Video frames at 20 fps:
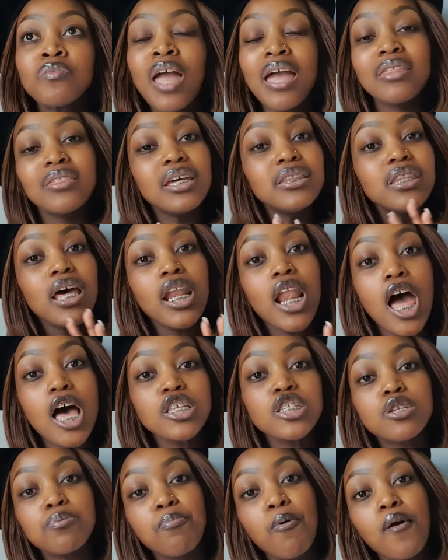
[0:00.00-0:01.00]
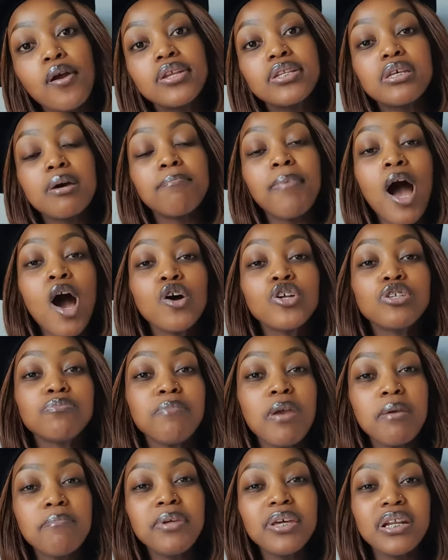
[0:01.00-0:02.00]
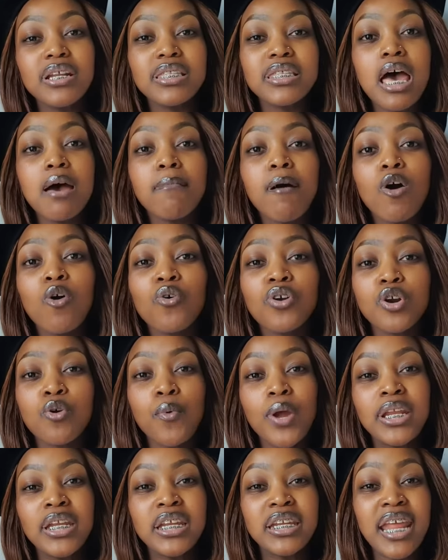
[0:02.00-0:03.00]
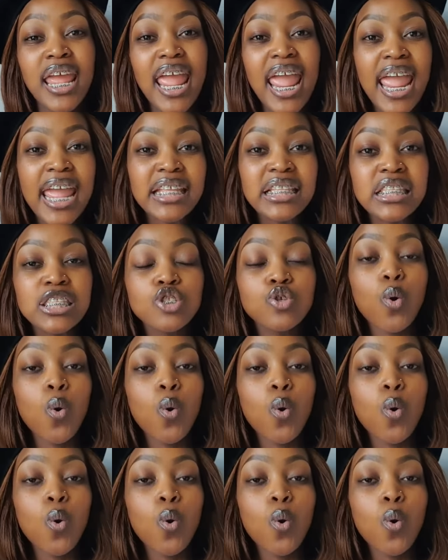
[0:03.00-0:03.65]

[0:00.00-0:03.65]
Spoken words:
And then the last point about maybe Rataba Hore when it ends,